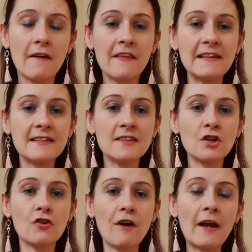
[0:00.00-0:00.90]
this is
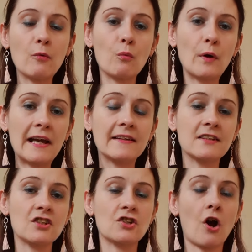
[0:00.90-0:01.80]
a great week
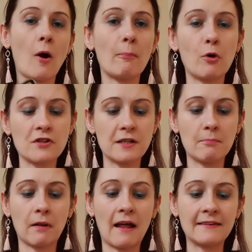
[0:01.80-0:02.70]
to start
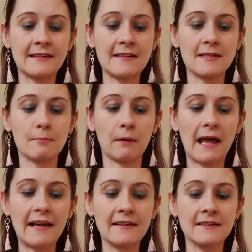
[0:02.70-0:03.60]
putting plans into
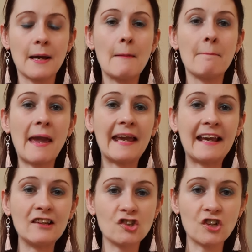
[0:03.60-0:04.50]
place,
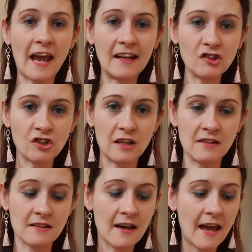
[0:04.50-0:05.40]
making
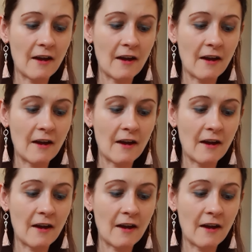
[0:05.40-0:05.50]
changes.